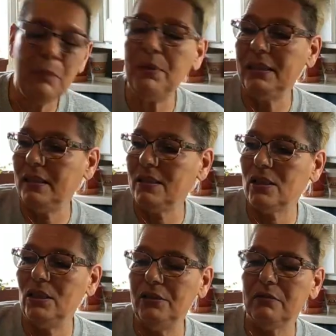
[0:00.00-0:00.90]
But this
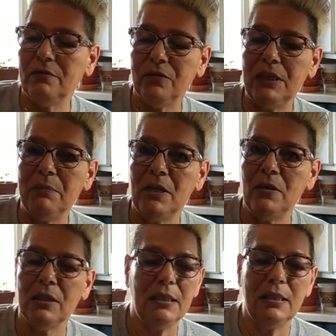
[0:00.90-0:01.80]
gluten free
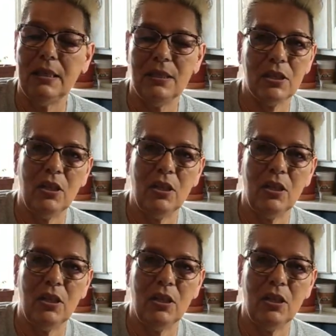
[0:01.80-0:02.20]
milk does